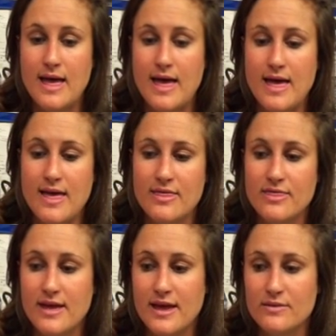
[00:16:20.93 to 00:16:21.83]

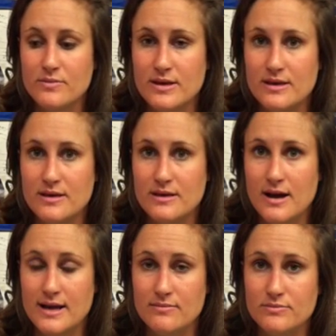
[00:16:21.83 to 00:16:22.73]
And then
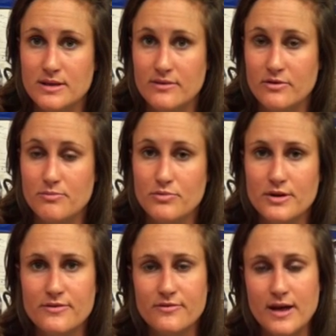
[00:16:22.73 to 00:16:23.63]
I give a
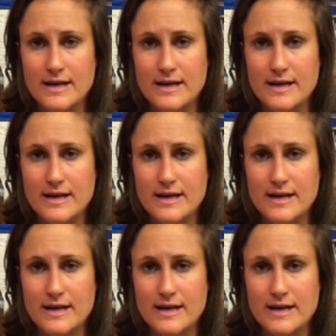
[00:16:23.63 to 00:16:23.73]
brief